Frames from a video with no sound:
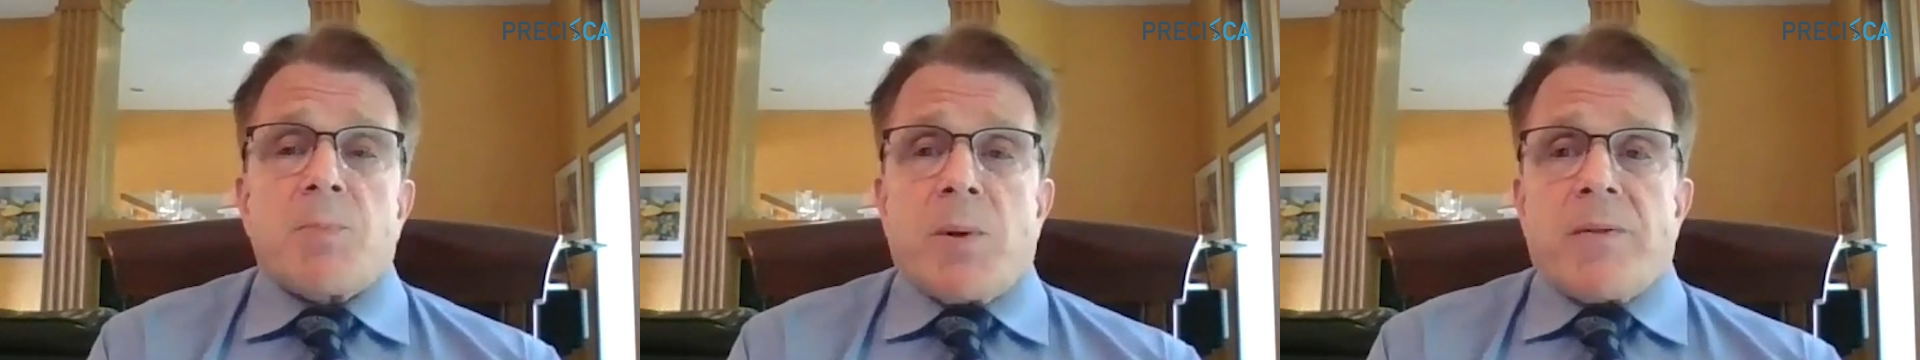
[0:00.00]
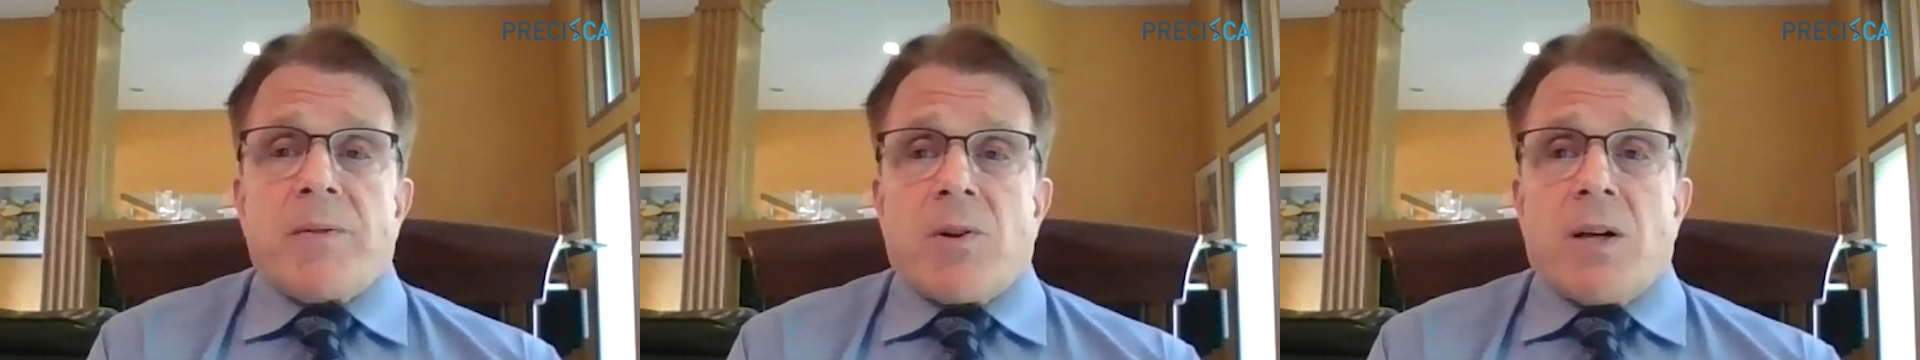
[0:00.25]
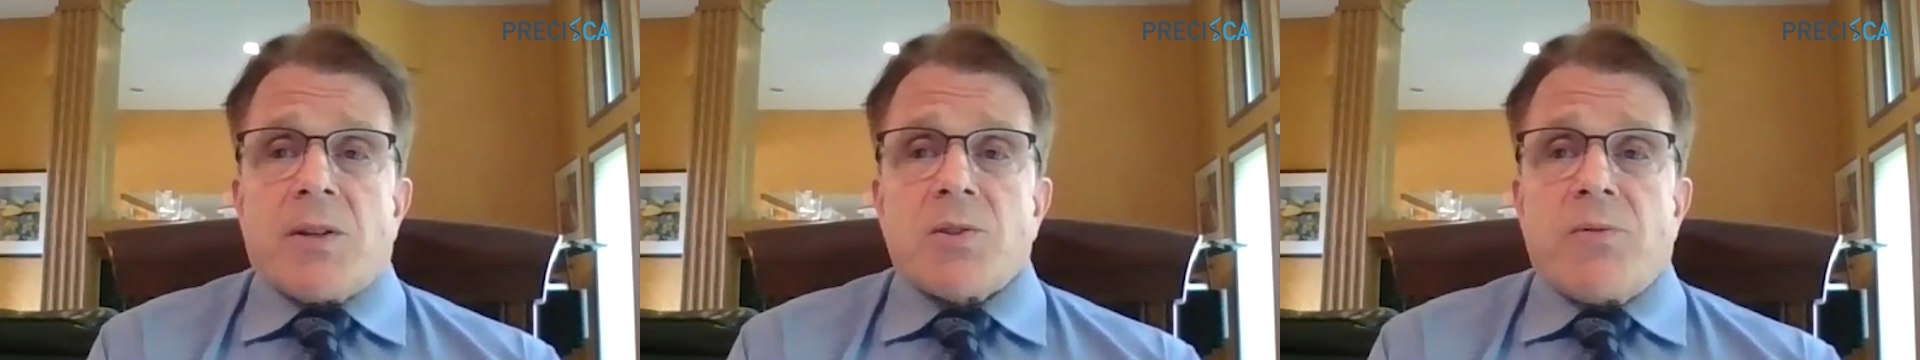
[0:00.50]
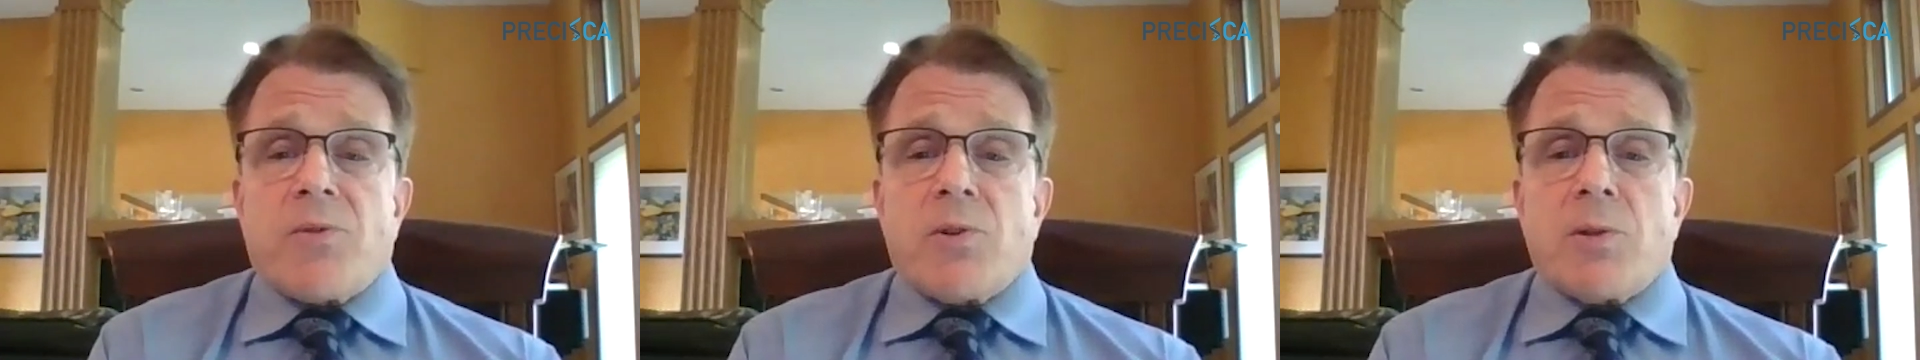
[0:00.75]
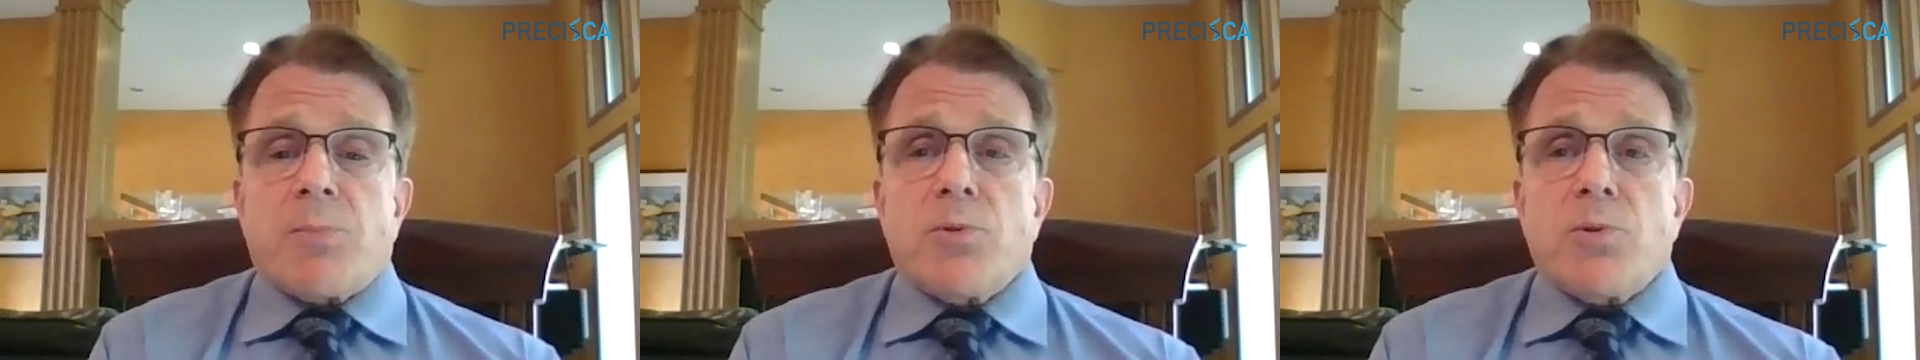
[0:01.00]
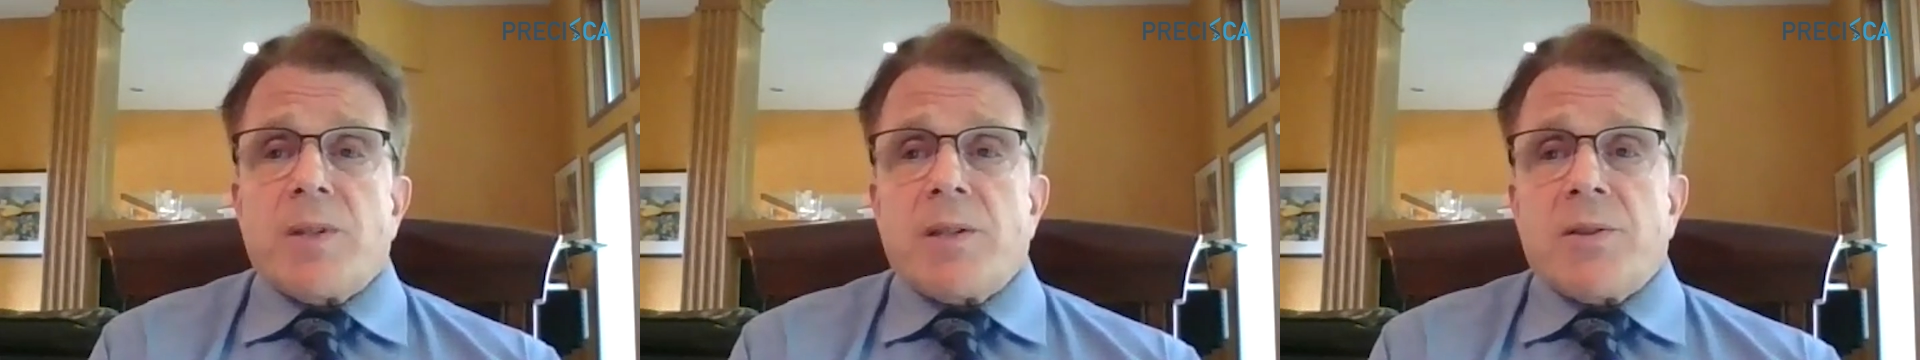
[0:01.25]
but also for
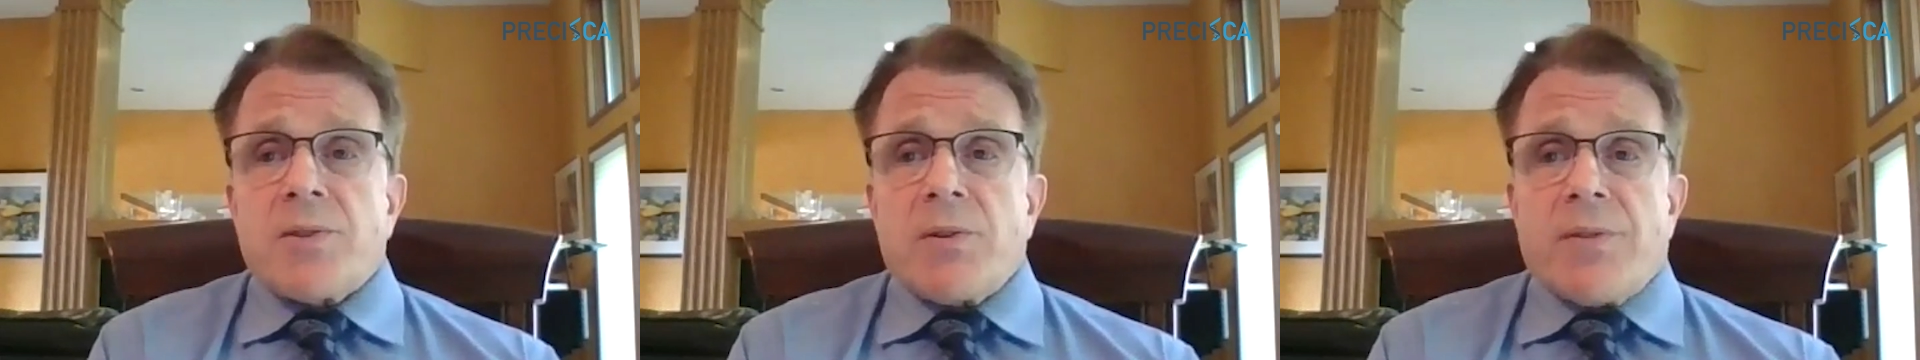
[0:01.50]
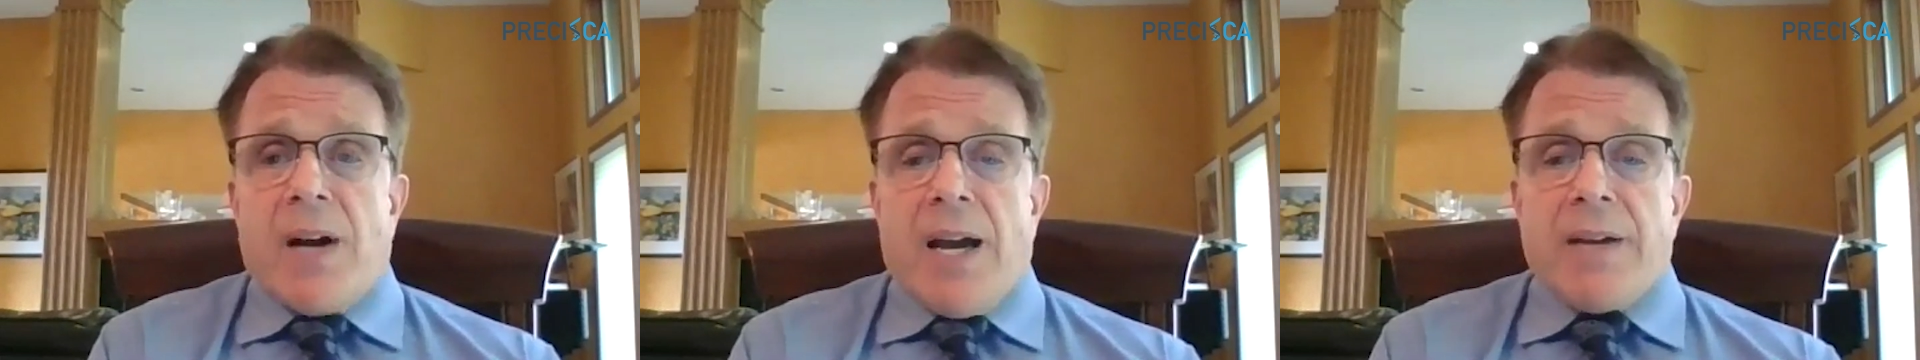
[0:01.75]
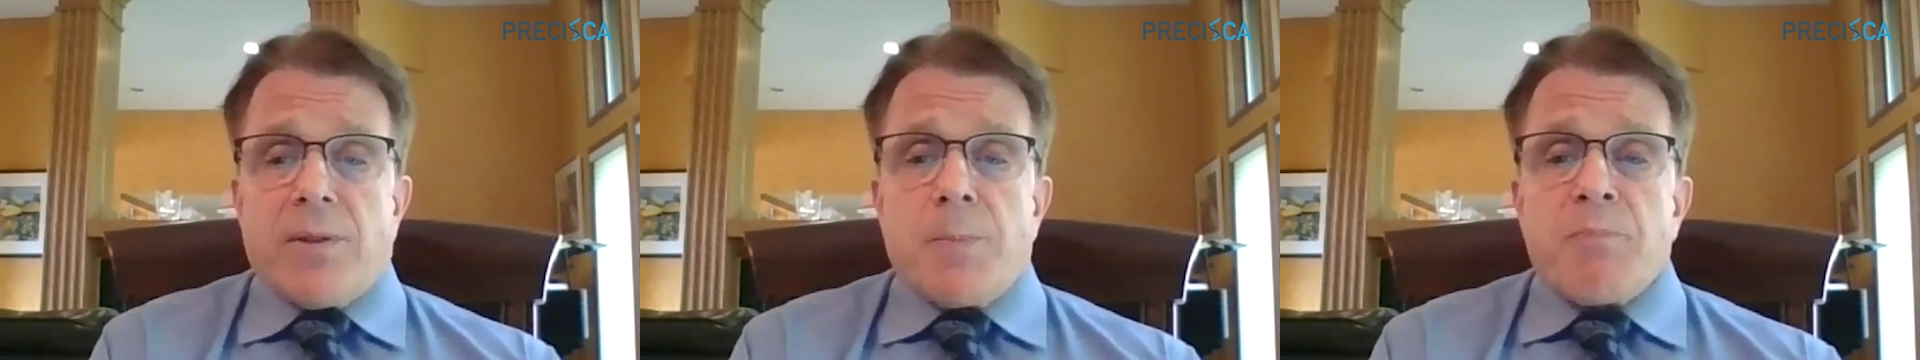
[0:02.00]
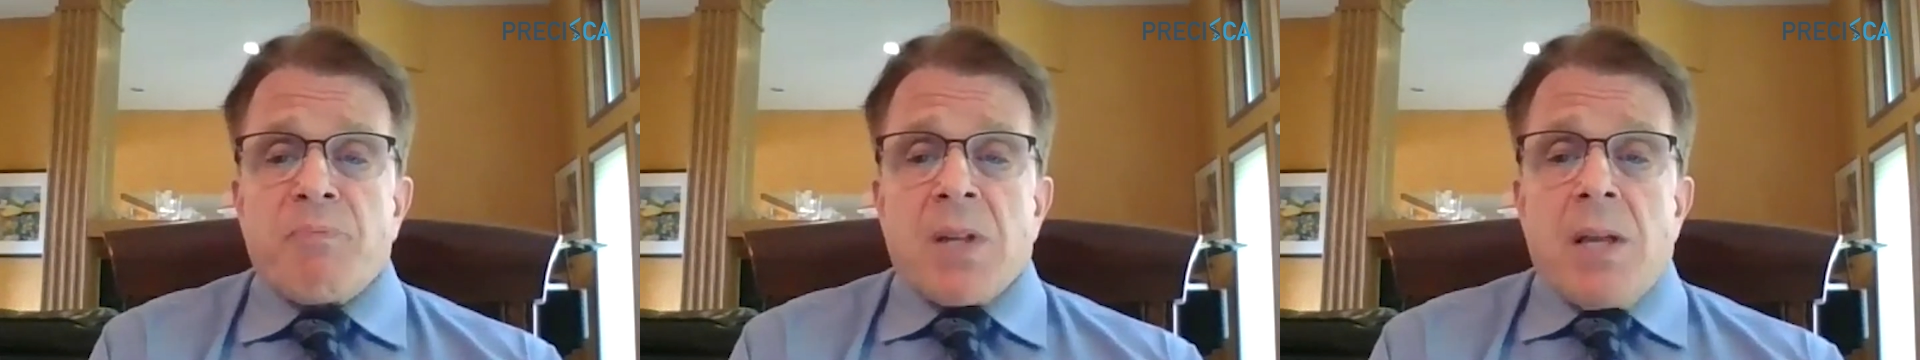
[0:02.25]
improvement in survival.